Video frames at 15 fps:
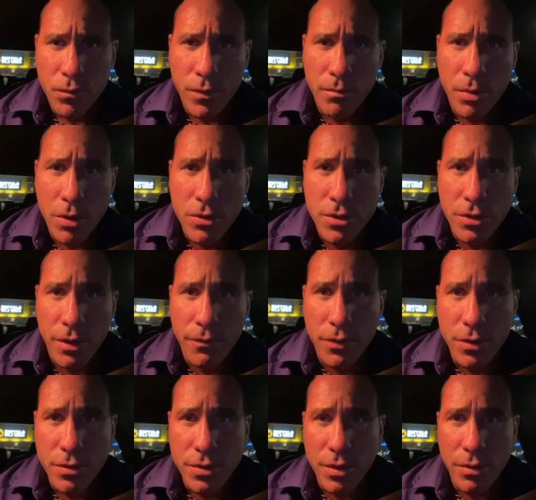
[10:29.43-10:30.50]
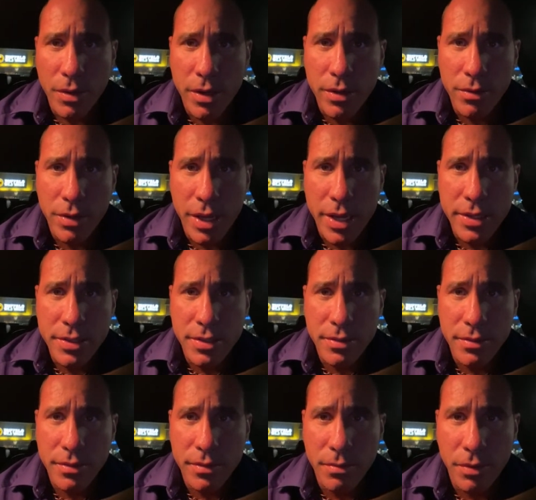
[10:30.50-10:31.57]
Coaches are confused, don't know how to utilize
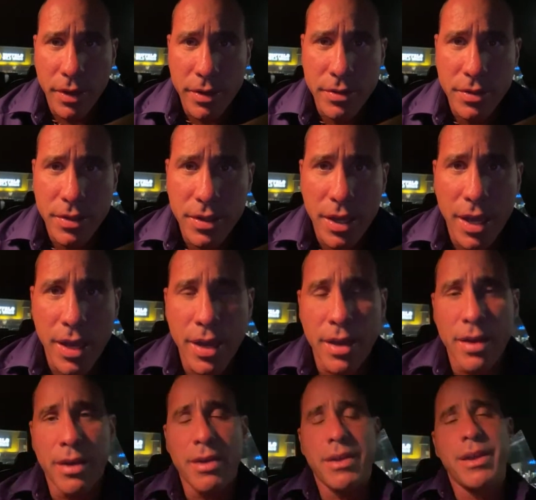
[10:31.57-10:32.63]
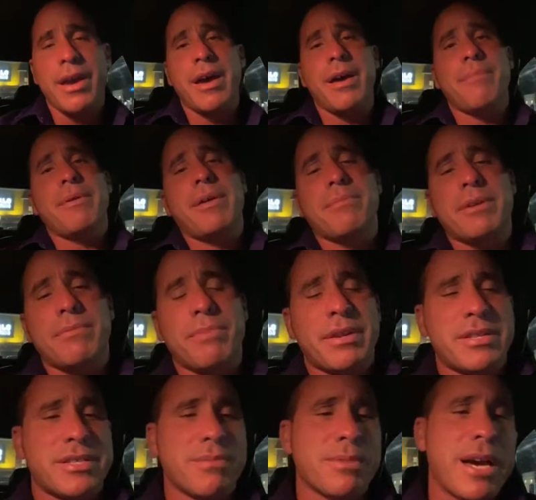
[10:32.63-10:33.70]
players. Yeah. I mean, but
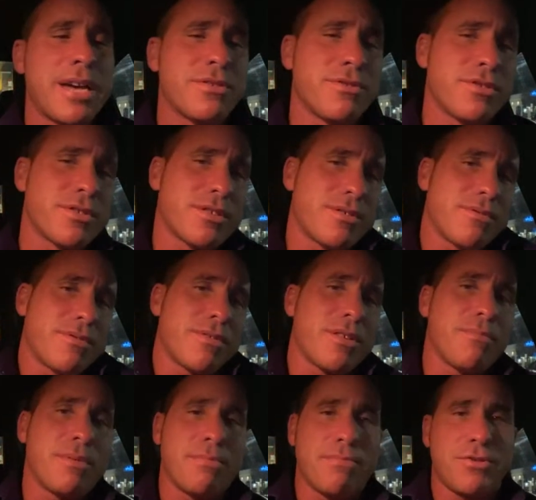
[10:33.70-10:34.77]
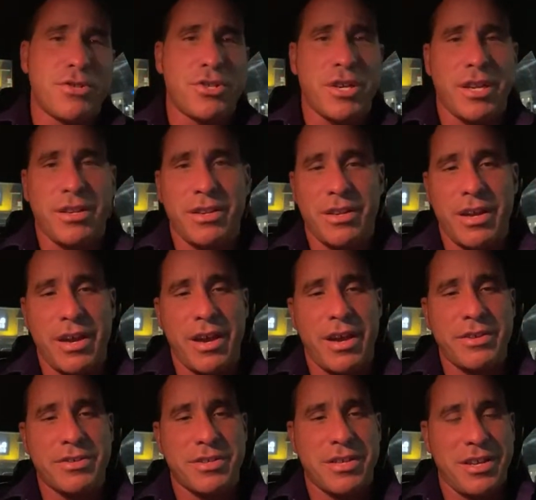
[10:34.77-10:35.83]
some guys are just going to be shit. I
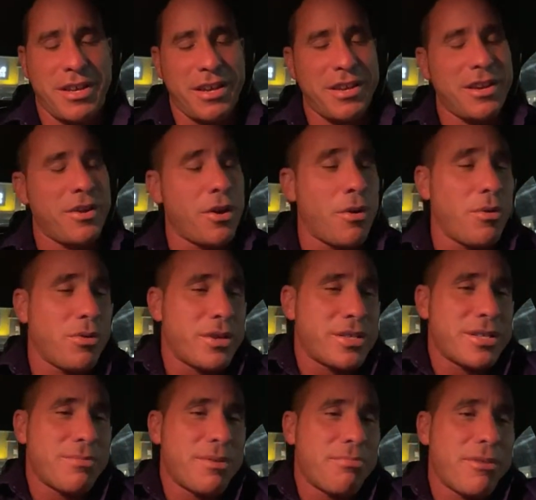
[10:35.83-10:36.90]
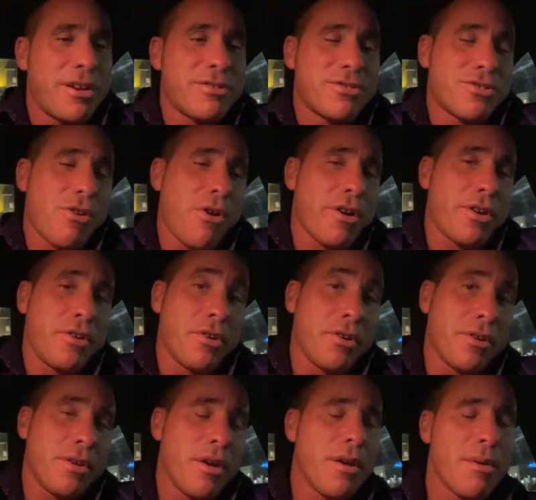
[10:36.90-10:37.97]
just, like some of the players aren't
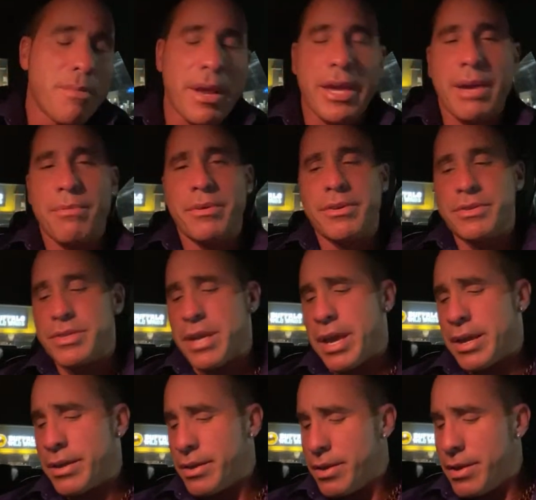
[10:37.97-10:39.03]
good. But I get what you're saying.